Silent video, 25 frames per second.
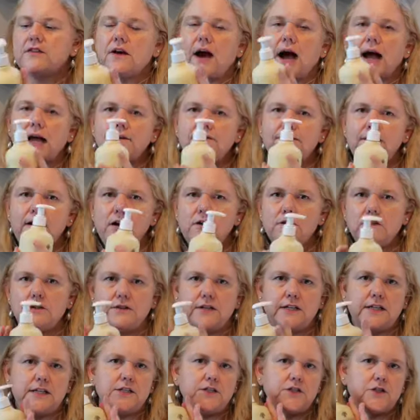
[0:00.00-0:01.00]
I found
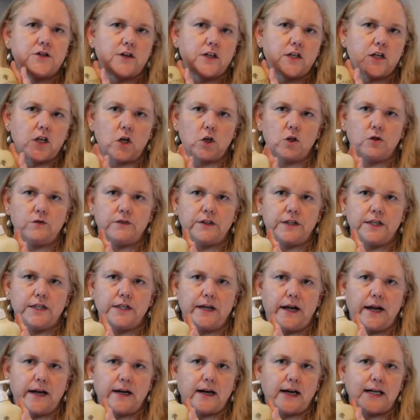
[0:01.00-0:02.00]
this during COVID and